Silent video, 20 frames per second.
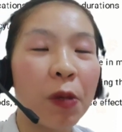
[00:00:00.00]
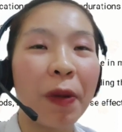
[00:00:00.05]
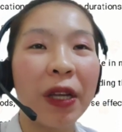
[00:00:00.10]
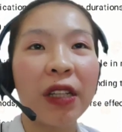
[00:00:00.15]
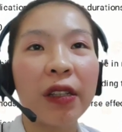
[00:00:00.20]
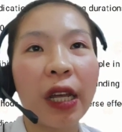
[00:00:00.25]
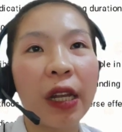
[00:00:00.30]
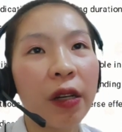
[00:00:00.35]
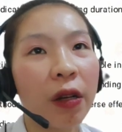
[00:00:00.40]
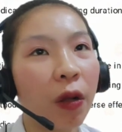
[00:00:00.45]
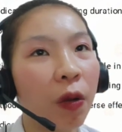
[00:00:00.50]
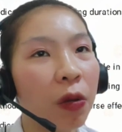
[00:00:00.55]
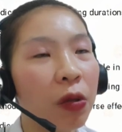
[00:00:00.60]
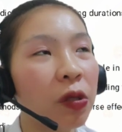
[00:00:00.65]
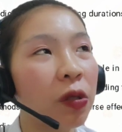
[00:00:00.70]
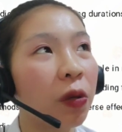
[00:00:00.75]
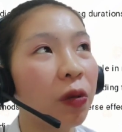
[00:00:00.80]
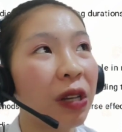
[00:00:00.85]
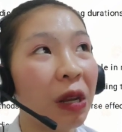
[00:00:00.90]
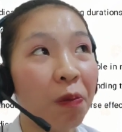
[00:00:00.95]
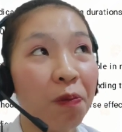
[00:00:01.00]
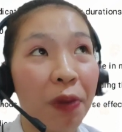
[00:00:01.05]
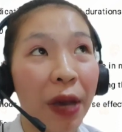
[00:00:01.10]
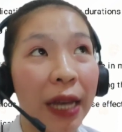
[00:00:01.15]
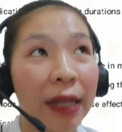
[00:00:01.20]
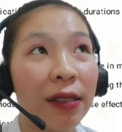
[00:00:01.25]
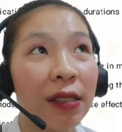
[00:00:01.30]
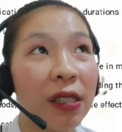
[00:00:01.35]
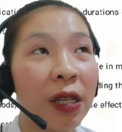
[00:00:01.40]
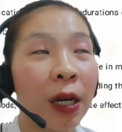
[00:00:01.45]
But that also
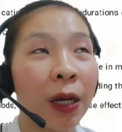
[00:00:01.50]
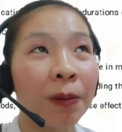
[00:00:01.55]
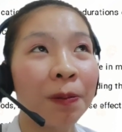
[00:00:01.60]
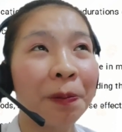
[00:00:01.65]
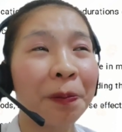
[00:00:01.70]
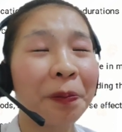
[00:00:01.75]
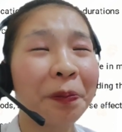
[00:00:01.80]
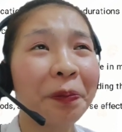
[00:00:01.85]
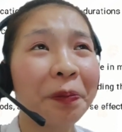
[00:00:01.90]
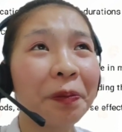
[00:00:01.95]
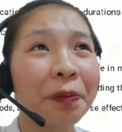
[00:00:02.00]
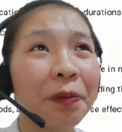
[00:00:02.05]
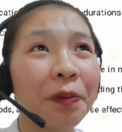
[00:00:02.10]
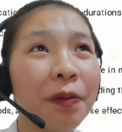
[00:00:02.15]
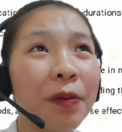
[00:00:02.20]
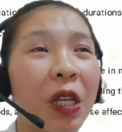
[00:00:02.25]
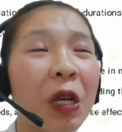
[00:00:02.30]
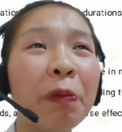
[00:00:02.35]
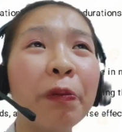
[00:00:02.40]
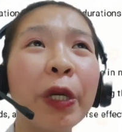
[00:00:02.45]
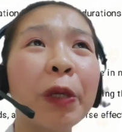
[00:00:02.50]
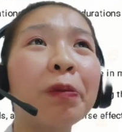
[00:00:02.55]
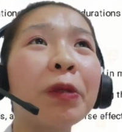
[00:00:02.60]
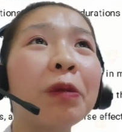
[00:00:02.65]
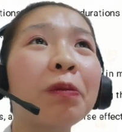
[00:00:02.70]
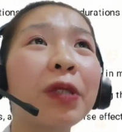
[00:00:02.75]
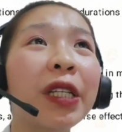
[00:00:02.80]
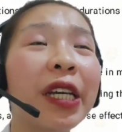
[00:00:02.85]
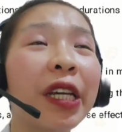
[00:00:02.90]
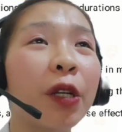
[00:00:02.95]
depends.
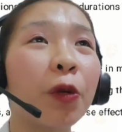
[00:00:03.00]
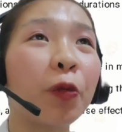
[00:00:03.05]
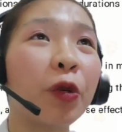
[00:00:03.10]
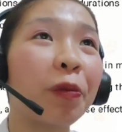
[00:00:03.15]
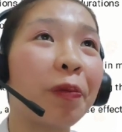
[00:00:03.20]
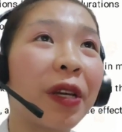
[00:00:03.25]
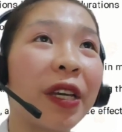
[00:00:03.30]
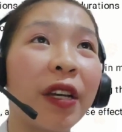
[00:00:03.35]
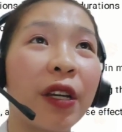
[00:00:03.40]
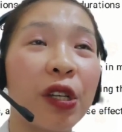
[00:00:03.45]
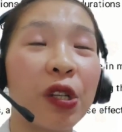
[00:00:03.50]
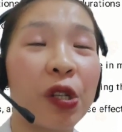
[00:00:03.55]
Probably it would be a